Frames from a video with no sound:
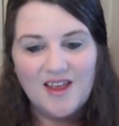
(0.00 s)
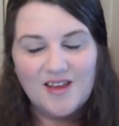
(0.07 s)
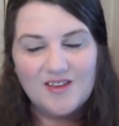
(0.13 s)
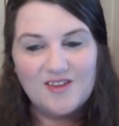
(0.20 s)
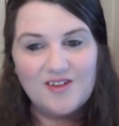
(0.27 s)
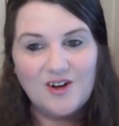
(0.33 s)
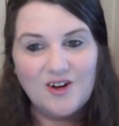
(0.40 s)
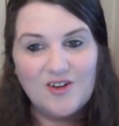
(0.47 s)

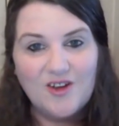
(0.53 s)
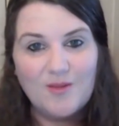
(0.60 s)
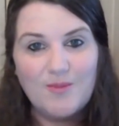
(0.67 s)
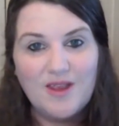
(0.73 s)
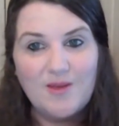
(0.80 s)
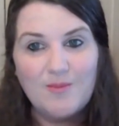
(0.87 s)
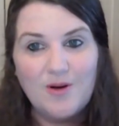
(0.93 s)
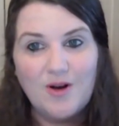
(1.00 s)
start
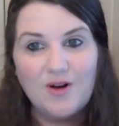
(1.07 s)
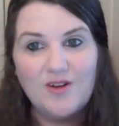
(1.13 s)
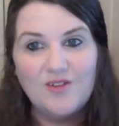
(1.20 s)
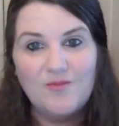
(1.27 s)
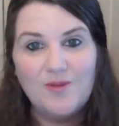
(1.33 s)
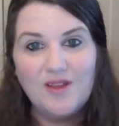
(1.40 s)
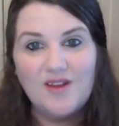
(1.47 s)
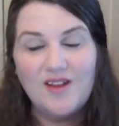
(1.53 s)
being part
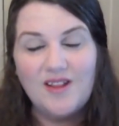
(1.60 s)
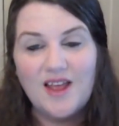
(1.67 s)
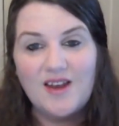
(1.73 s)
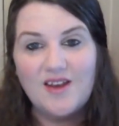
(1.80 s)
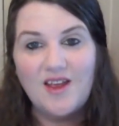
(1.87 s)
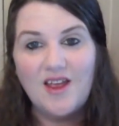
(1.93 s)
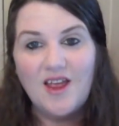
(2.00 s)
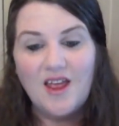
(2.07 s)
of building that